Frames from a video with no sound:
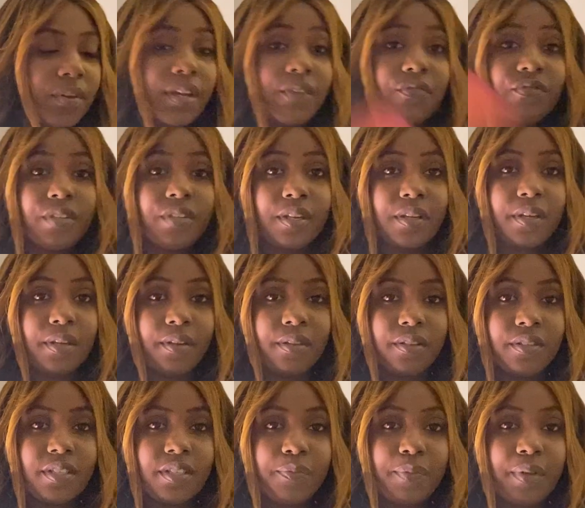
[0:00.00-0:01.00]
Gifting
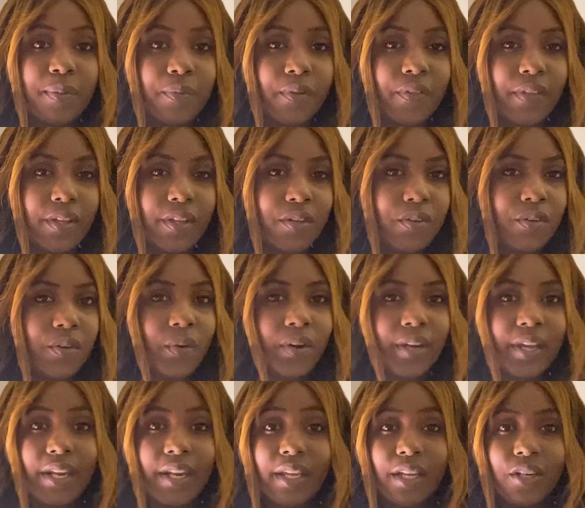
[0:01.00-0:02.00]
to people that you know are
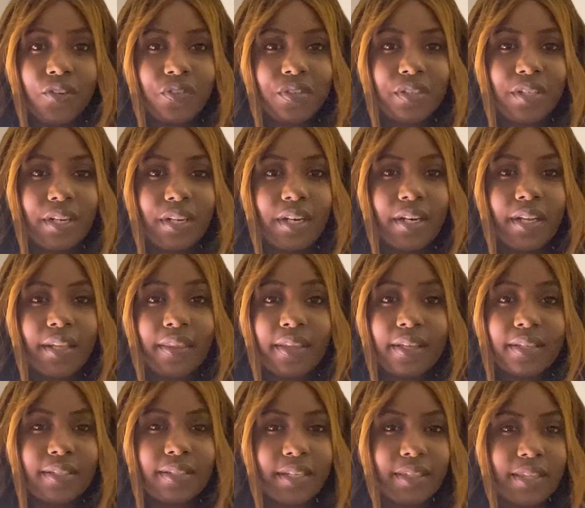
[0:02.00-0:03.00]
getting interested in it,
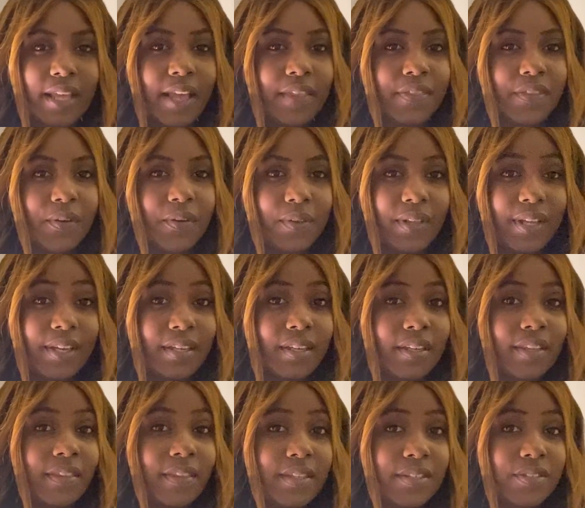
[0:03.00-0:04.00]
things like that though. Like,
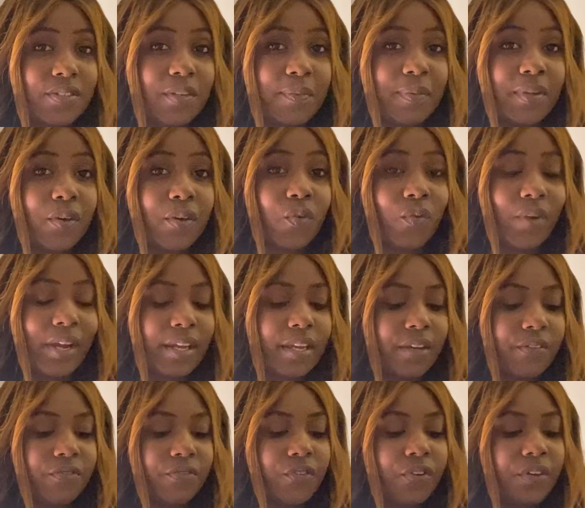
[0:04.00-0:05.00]
this could be a great
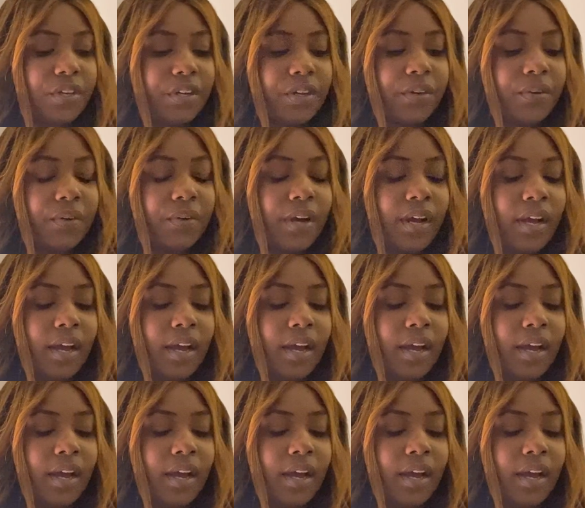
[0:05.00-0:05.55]
gift for you.